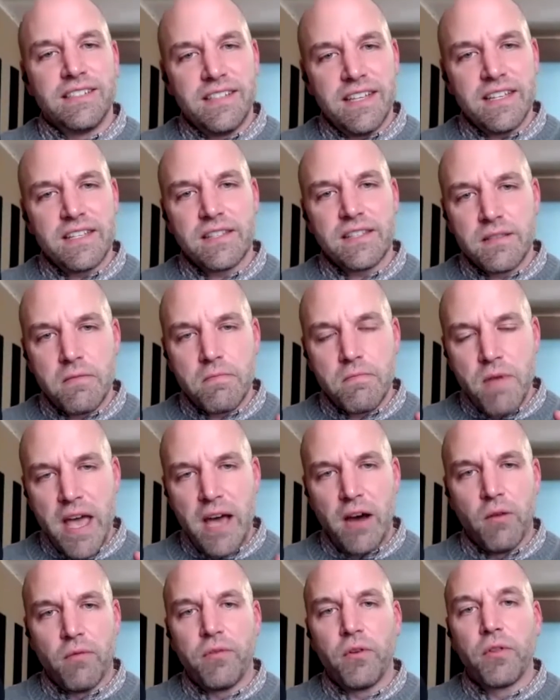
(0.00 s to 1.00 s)
is this the
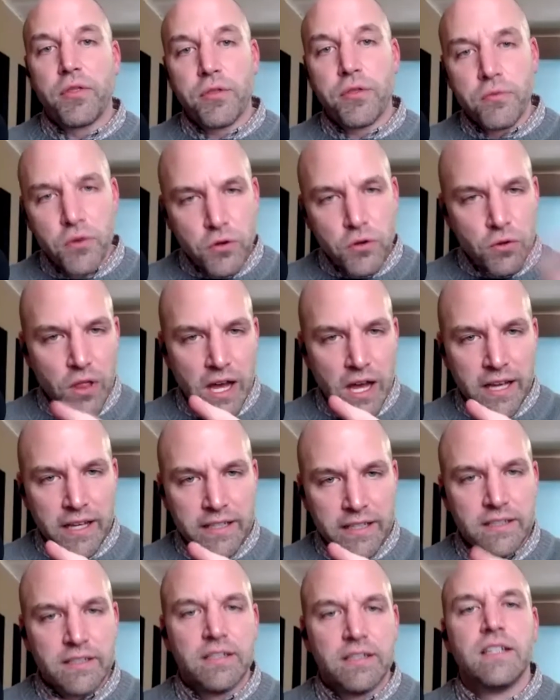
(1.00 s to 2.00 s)
helpful through
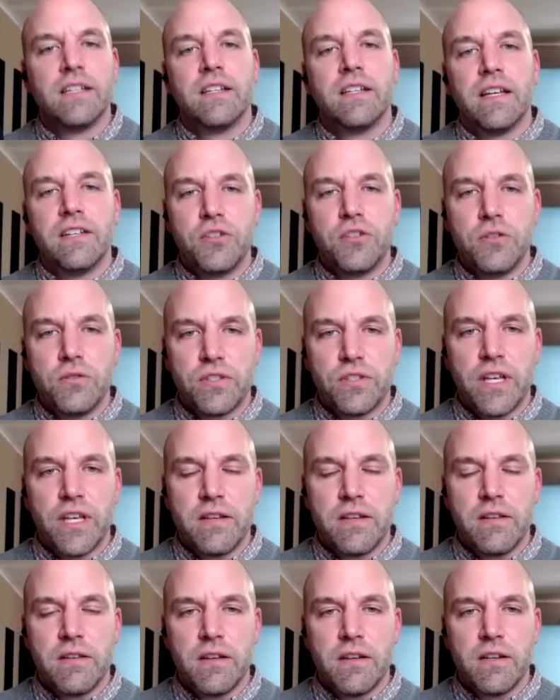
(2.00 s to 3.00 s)
line, as you
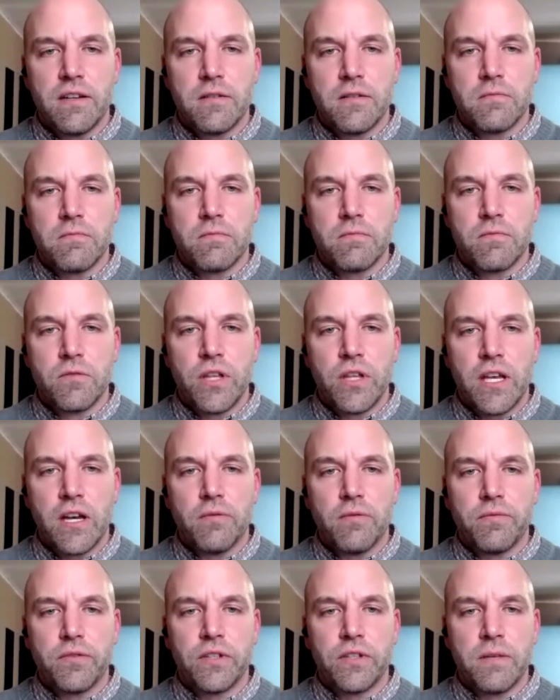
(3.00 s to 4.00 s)
said um, really
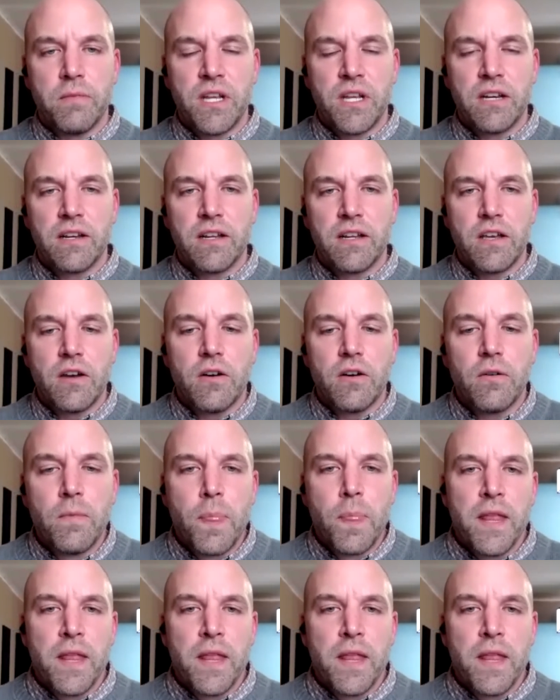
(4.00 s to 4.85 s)
helpfully a minute ago?